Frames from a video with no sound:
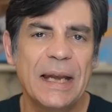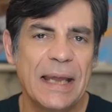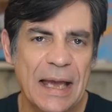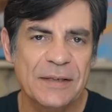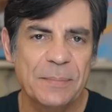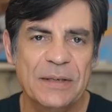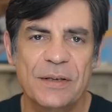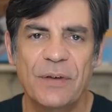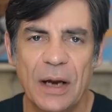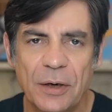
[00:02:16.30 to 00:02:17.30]
many aspects
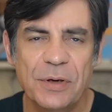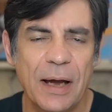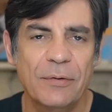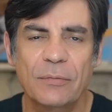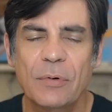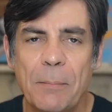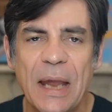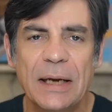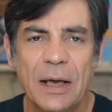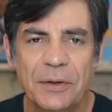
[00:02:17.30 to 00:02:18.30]
of air travel
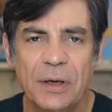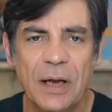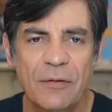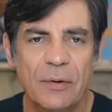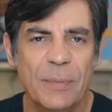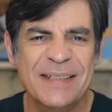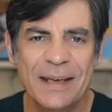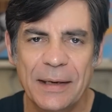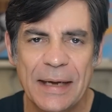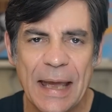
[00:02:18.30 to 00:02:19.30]
remain under governments
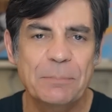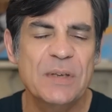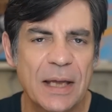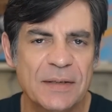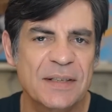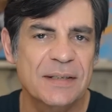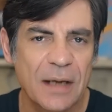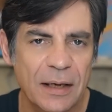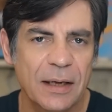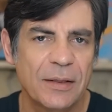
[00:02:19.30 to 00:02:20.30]
inept and
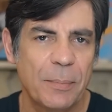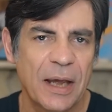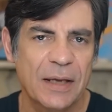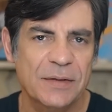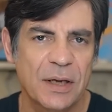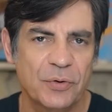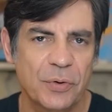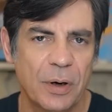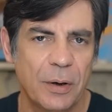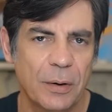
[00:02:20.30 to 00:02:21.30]
stuck in the past
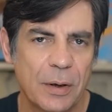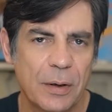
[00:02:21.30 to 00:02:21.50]
control.